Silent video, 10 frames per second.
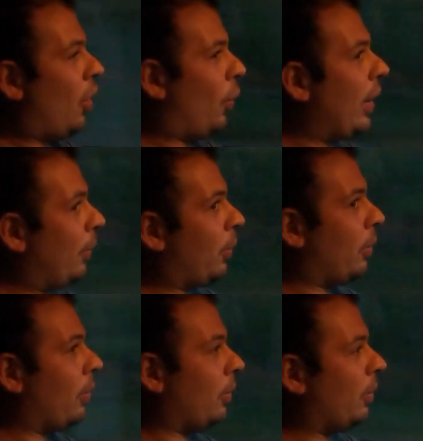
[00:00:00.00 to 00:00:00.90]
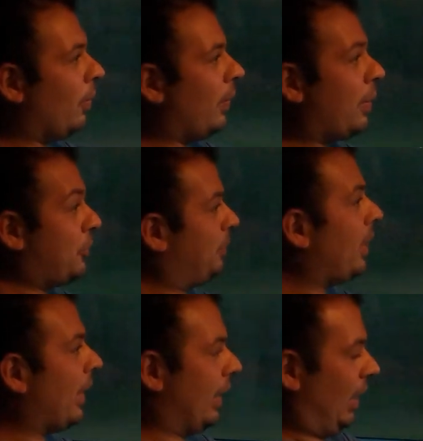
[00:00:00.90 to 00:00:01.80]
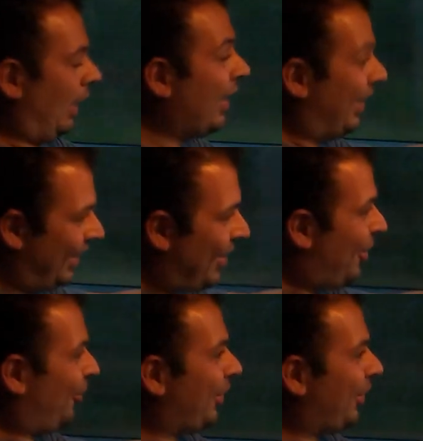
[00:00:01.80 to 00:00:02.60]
we were speeding.